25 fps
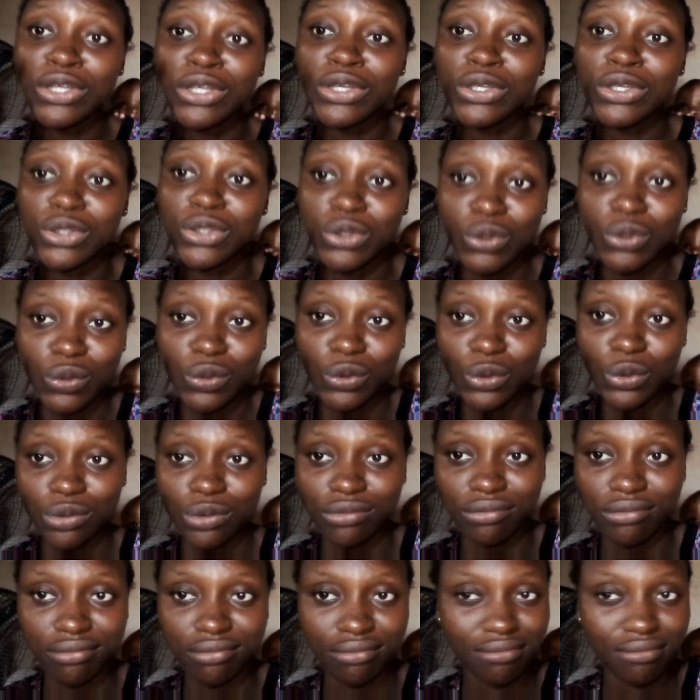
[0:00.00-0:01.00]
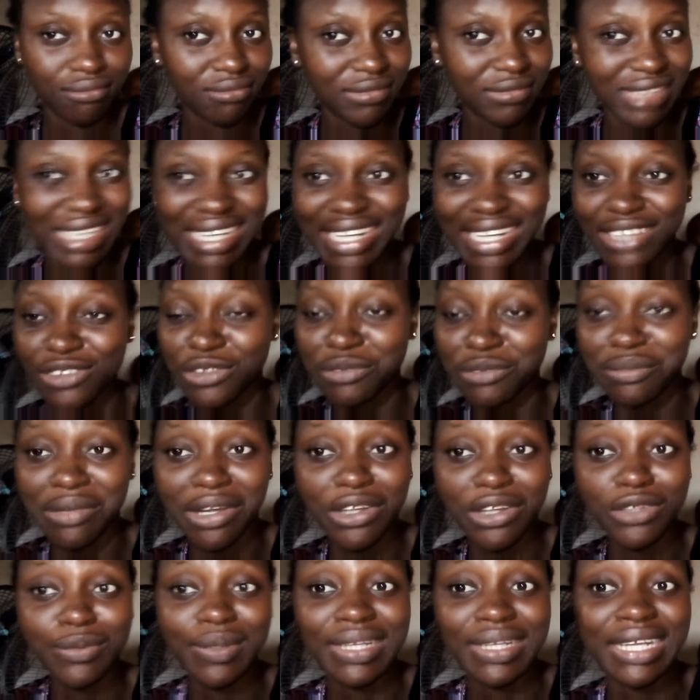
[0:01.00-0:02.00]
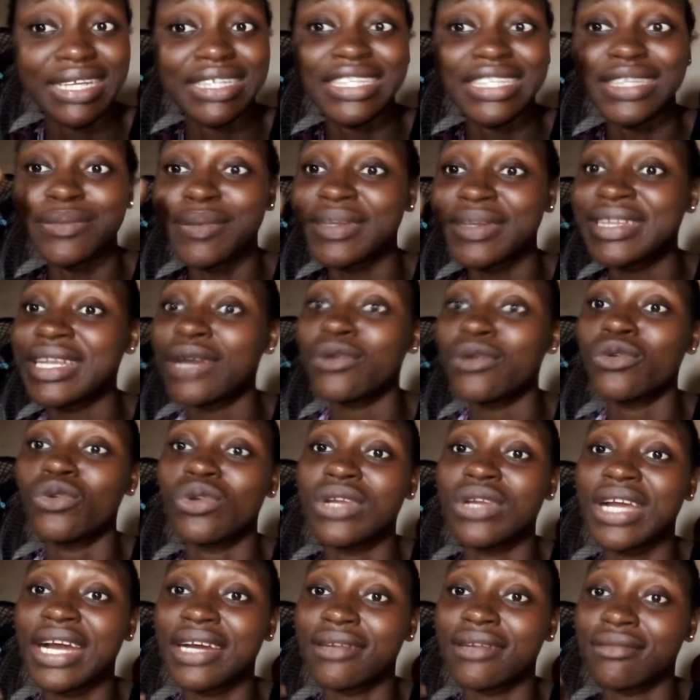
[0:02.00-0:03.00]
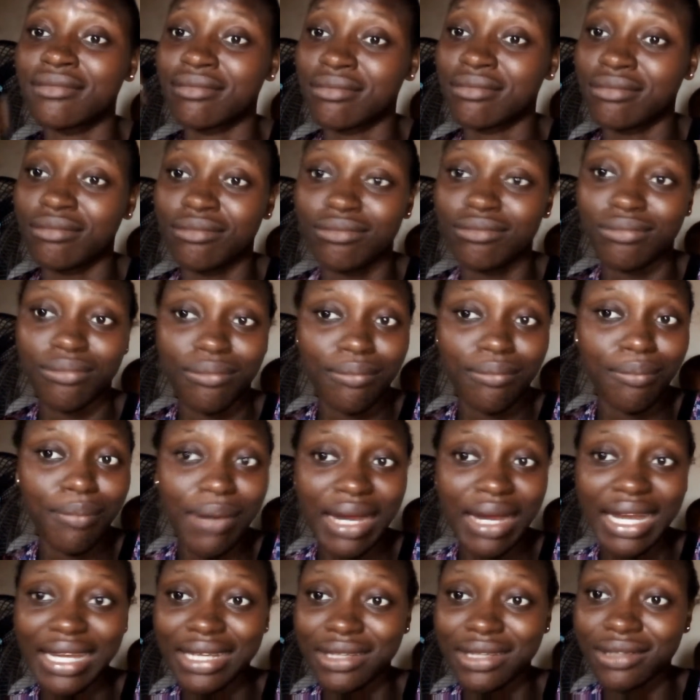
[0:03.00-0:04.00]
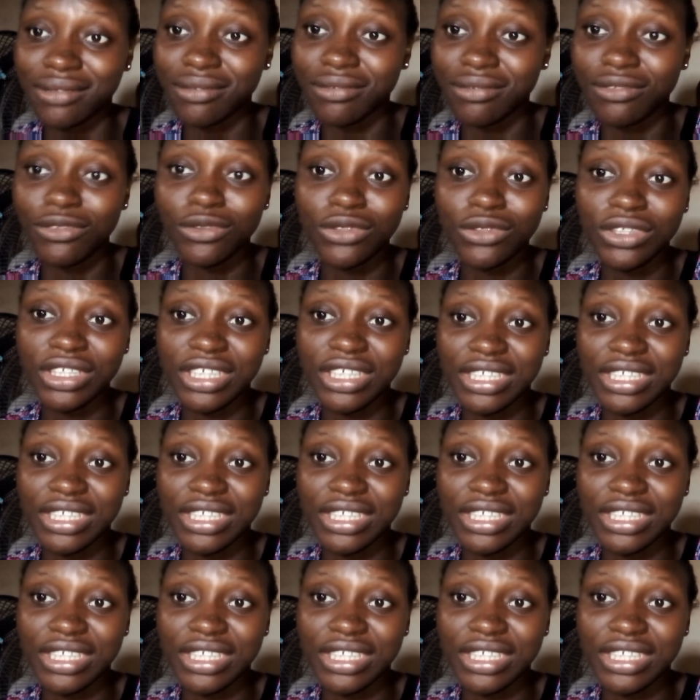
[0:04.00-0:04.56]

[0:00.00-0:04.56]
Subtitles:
So, and I told my husband that it's better we can buy good